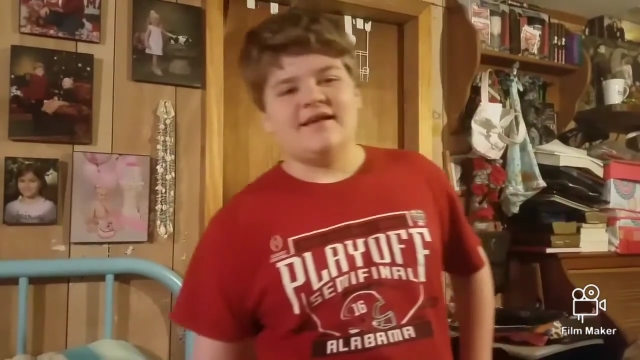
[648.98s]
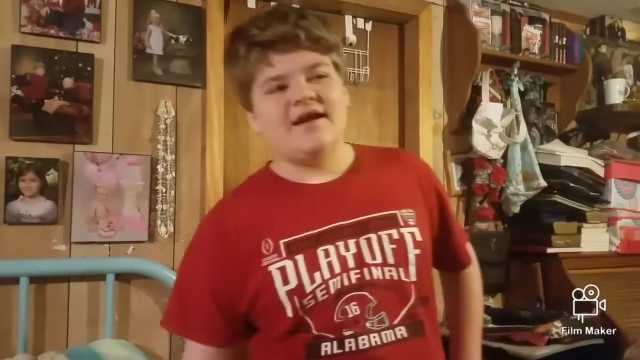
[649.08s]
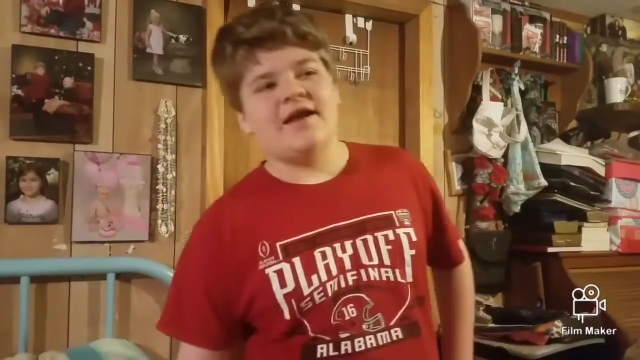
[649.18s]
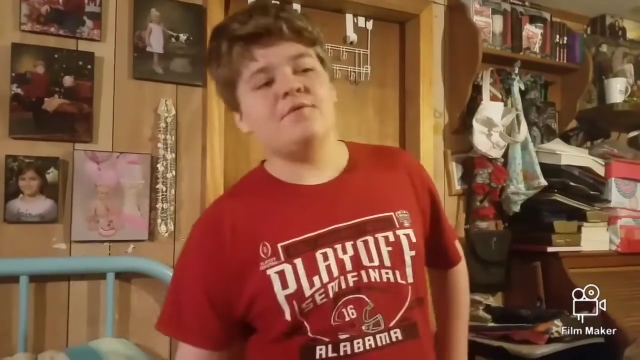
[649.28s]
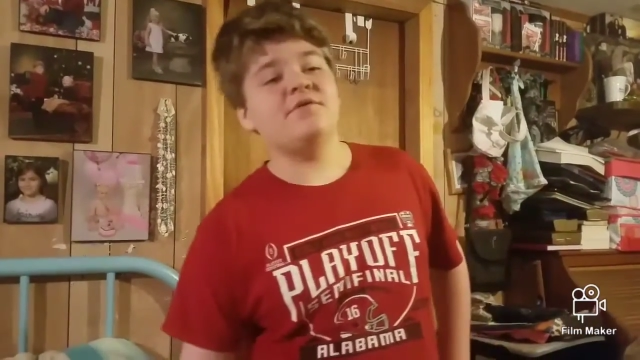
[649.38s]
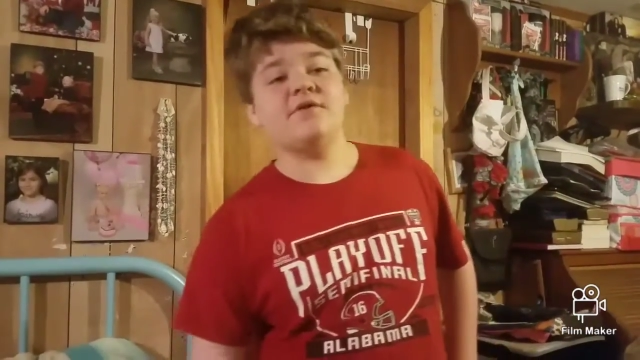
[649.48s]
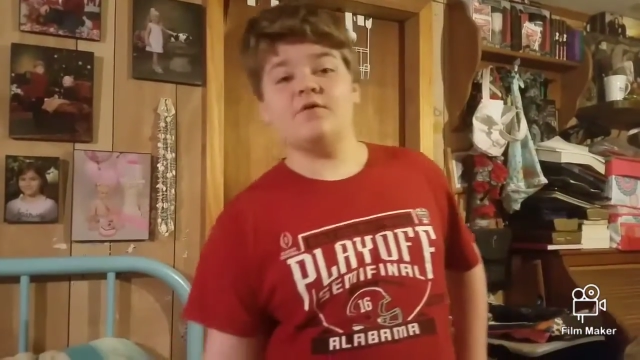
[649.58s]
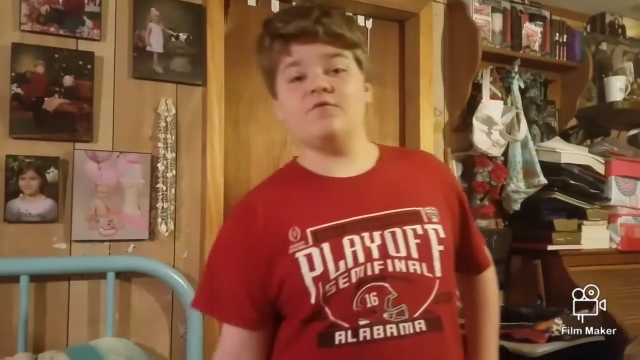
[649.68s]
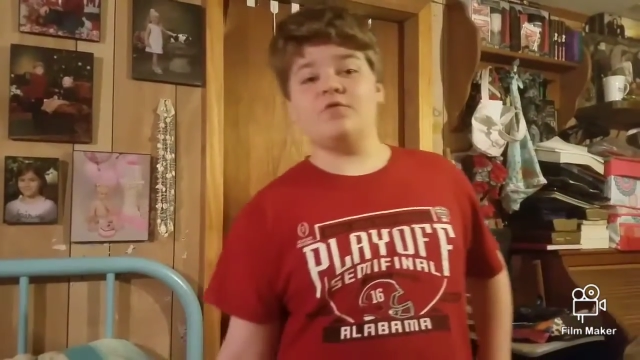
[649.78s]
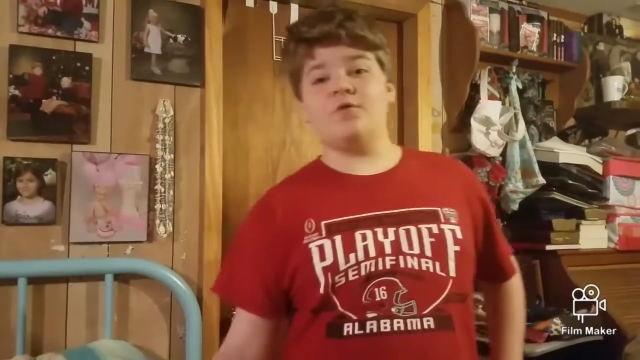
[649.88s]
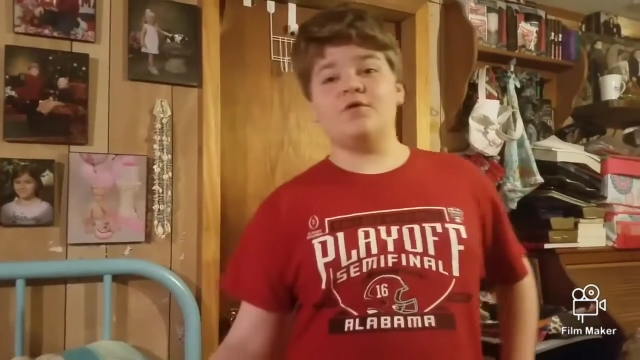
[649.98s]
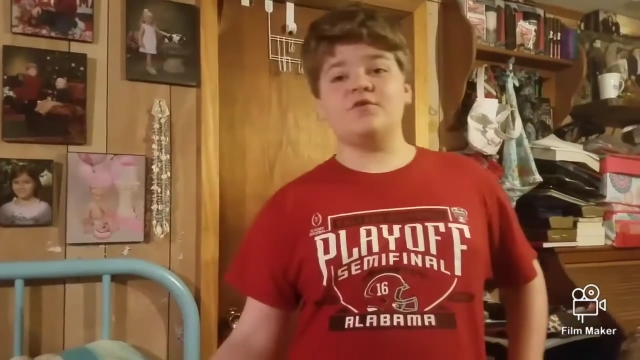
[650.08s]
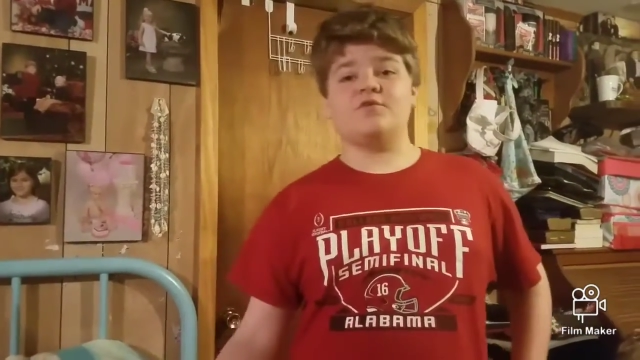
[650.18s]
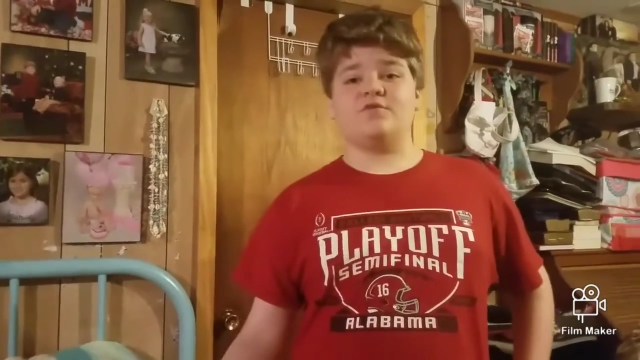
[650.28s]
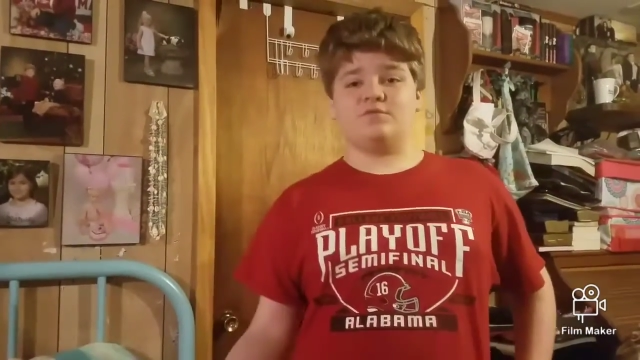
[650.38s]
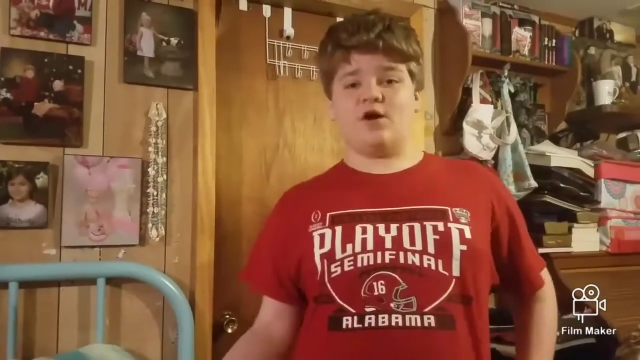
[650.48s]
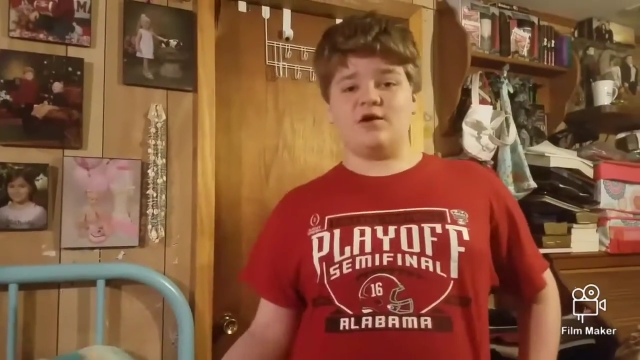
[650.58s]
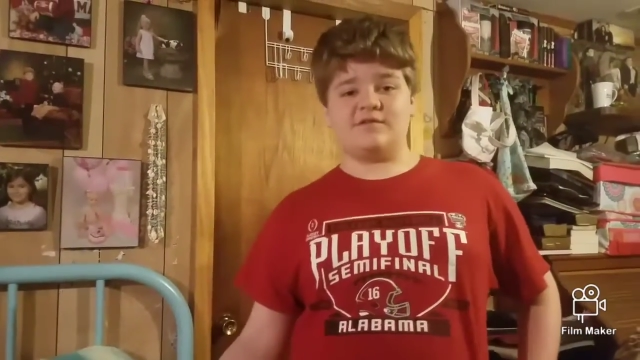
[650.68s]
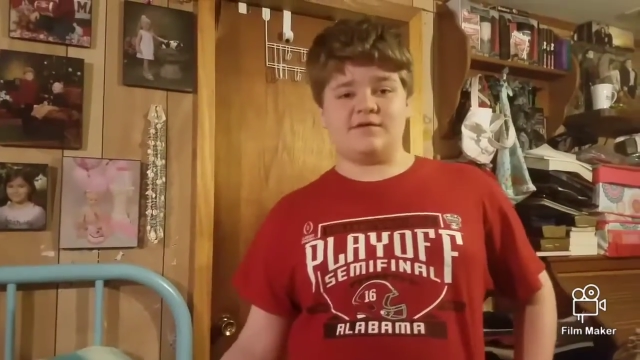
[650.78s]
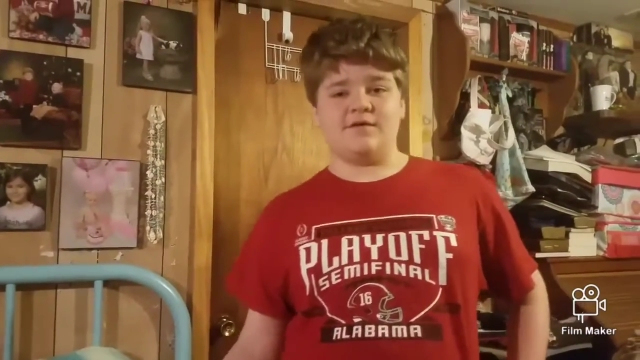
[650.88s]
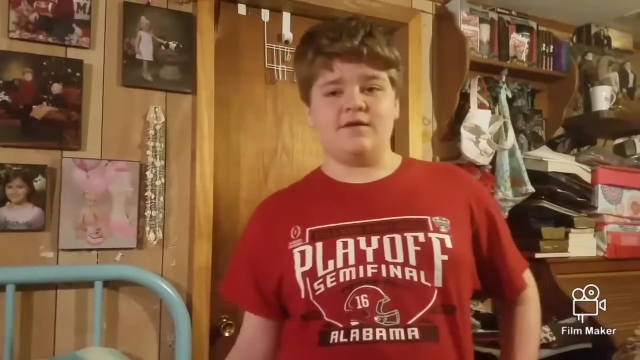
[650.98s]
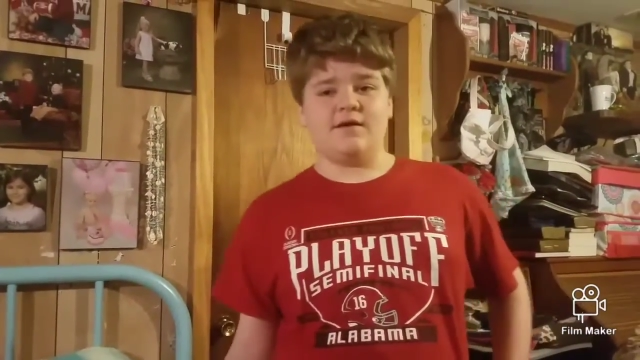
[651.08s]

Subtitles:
He was on Florida's roster.